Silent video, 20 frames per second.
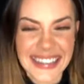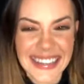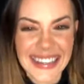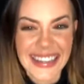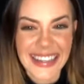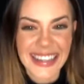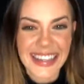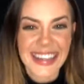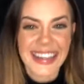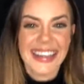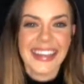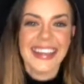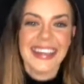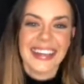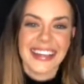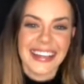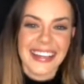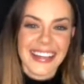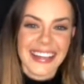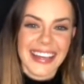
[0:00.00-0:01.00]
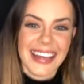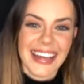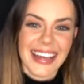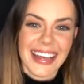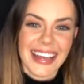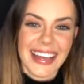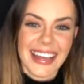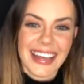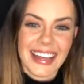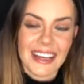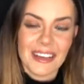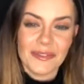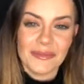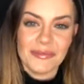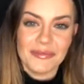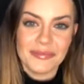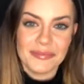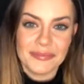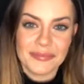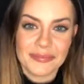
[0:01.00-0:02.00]

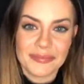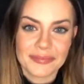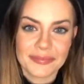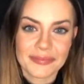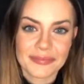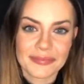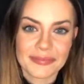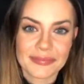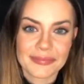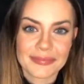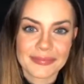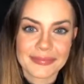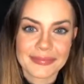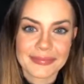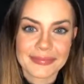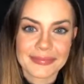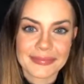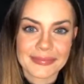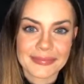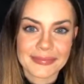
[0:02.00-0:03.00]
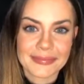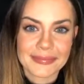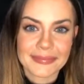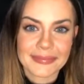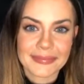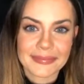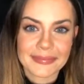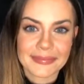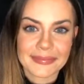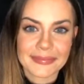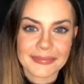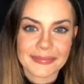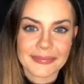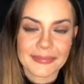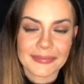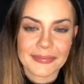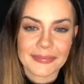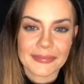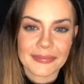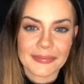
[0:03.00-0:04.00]

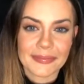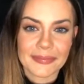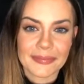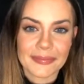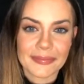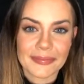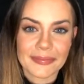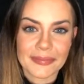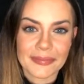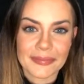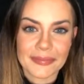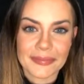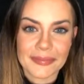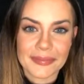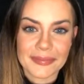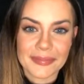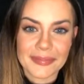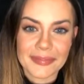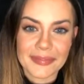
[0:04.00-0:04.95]
[no speech]